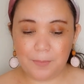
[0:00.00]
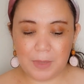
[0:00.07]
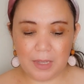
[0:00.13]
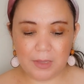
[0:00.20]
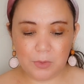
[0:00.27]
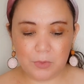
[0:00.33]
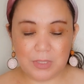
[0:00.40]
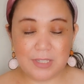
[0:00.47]

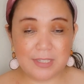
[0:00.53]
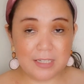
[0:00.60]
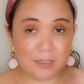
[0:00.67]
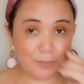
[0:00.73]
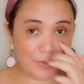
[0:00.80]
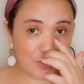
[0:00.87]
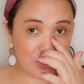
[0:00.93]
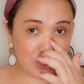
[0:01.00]
It would still
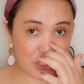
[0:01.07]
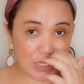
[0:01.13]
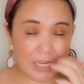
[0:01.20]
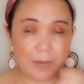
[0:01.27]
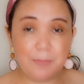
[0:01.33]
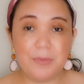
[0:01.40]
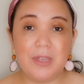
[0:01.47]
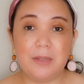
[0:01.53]
be
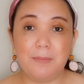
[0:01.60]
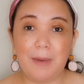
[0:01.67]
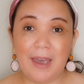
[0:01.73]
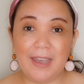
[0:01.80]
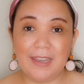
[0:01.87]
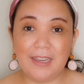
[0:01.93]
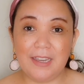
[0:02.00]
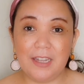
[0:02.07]
cheap than
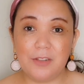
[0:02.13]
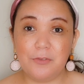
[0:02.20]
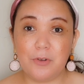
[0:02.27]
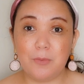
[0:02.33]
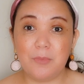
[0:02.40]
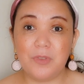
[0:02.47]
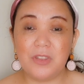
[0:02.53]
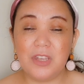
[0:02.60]
buying it
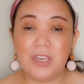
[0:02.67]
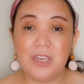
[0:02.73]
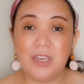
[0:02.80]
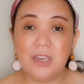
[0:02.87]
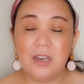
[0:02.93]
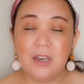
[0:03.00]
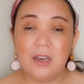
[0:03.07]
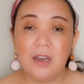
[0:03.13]
from the